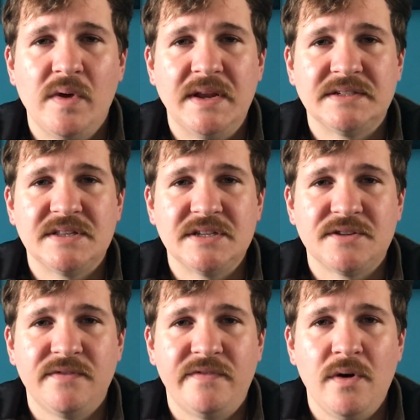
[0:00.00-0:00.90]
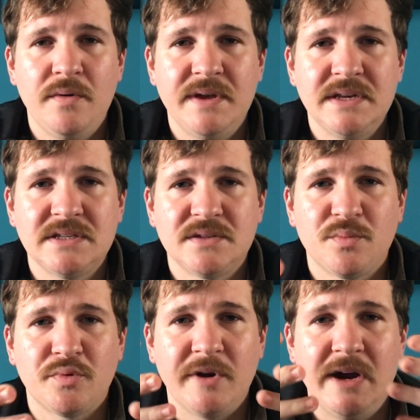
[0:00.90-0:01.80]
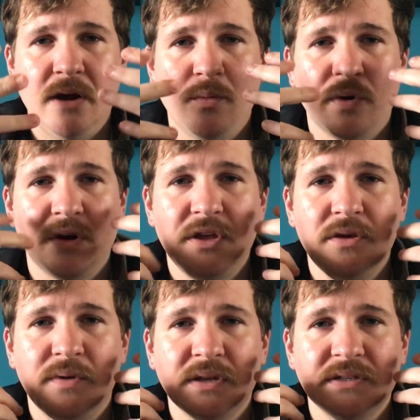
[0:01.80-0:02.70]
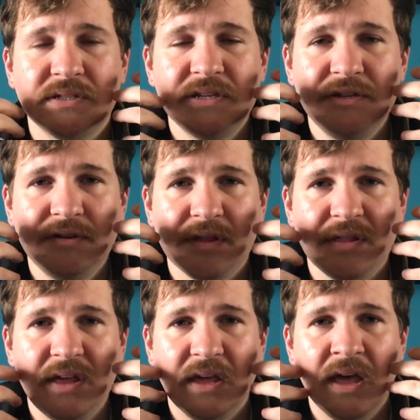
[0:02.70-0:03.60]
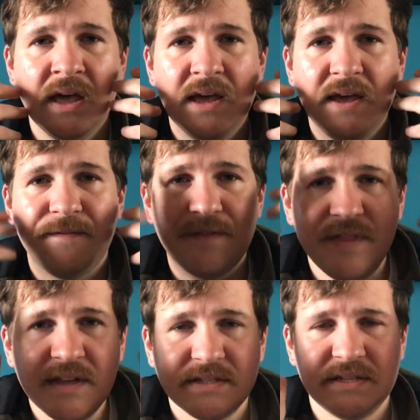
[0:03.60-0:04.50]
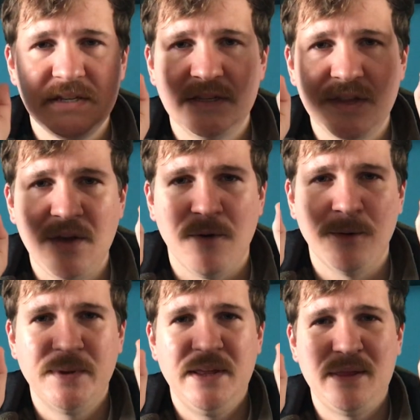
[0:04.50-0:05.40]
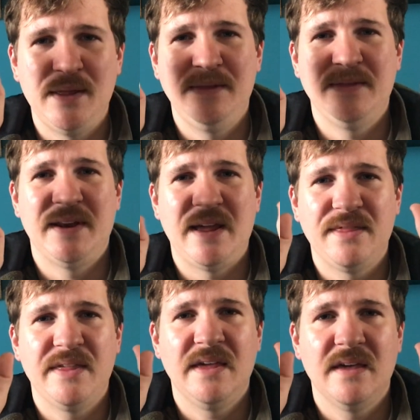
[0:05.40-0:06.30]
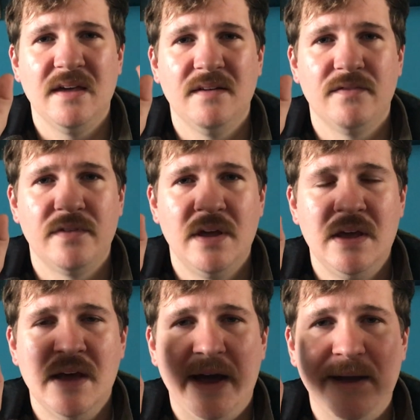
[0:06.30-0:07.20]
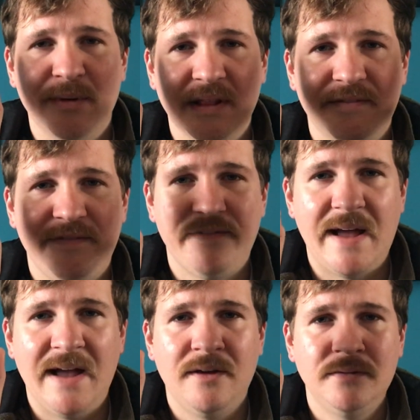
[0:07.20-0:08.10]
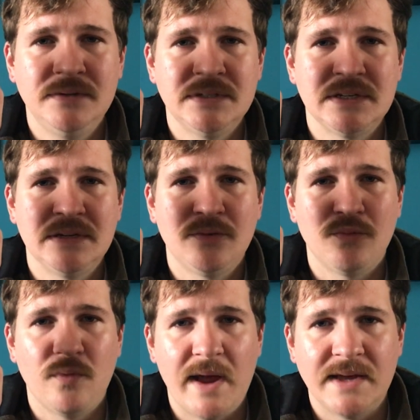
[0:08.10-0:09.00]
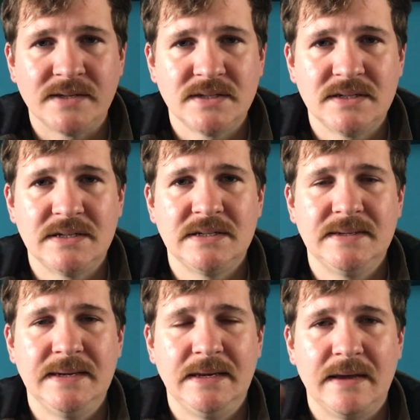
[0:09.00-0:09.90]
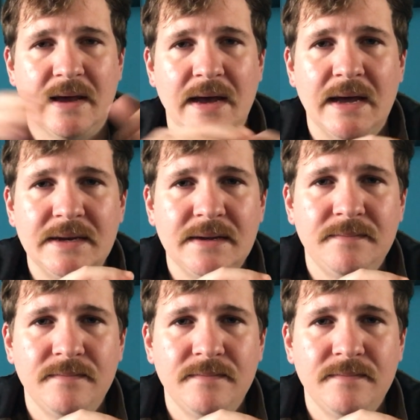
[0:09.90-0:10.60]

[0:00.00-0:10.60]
And it's this focused prayer where you continue to think if this is the only thing that I think of, I will have found rest in God.